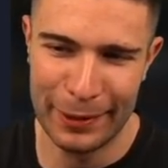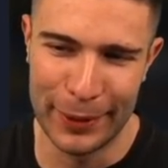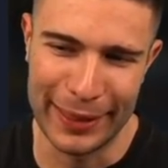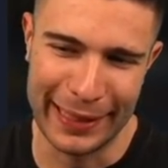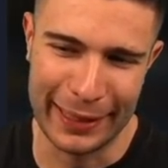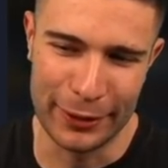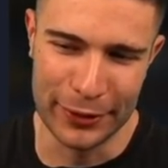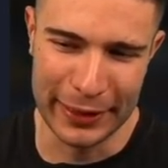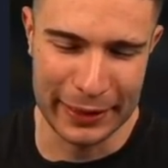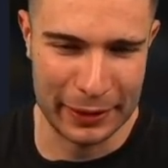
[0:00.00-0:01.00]
Right, like
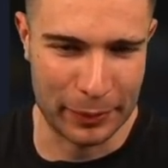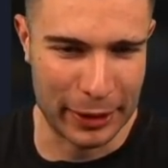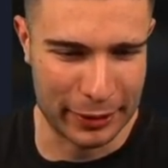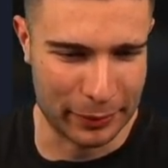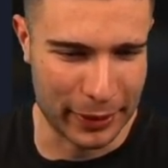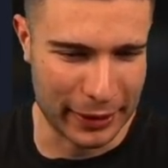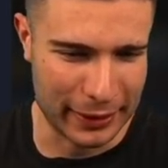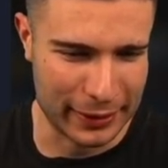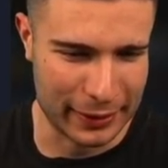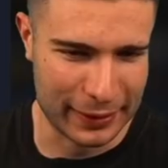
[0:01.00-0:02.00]
losing this amount of money
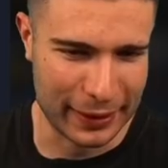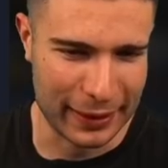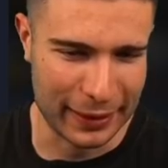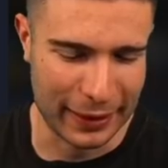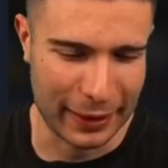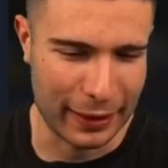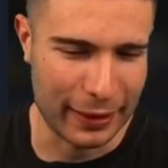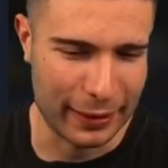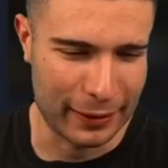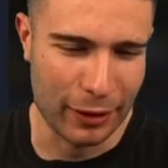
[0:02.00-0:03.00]
is insane. Like
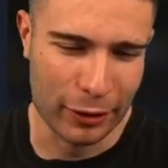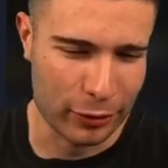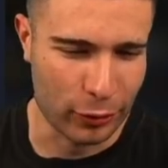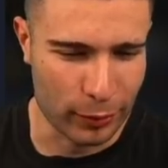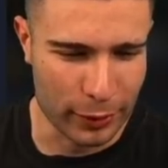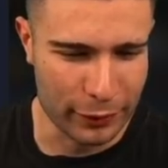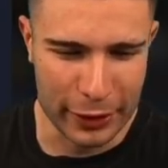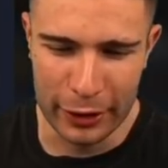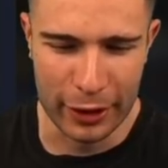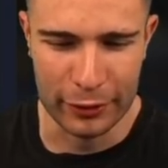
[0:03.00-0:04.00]
on a normal video, I